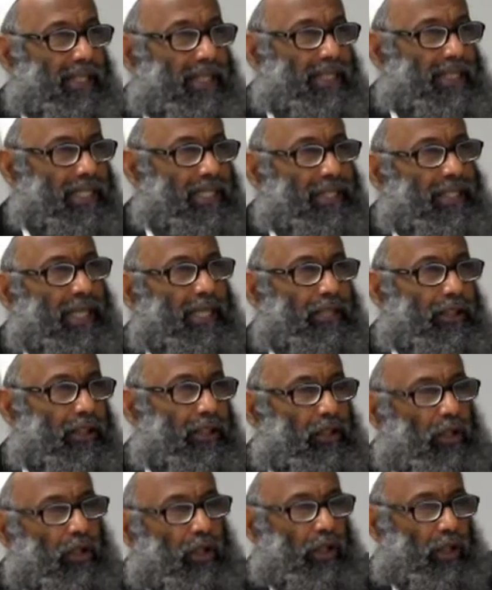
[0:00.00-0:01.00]
is
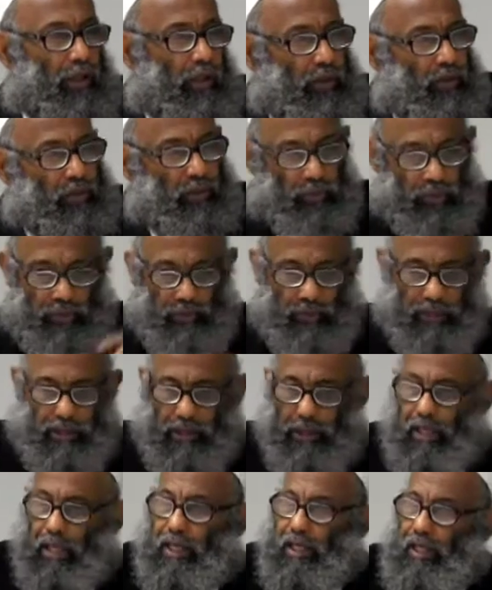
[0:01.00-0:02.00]
entitled to
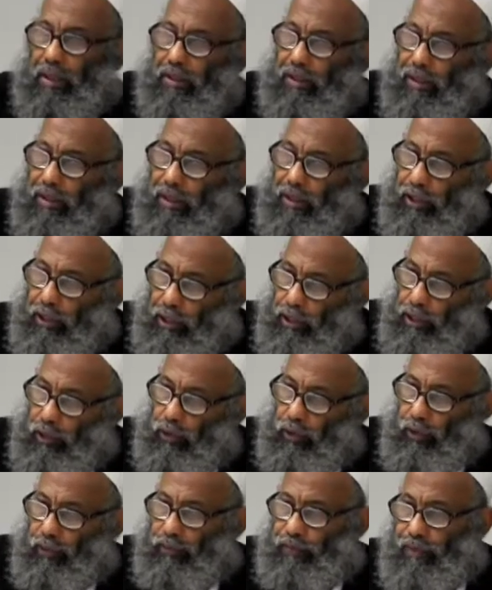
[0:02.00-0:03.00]
a higher
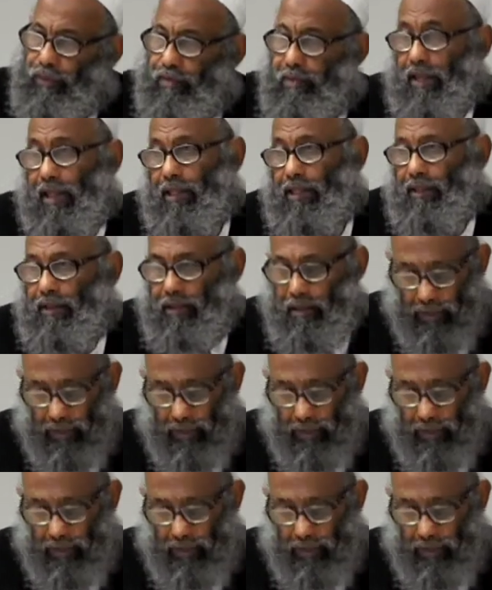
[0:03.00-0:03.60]
ratio than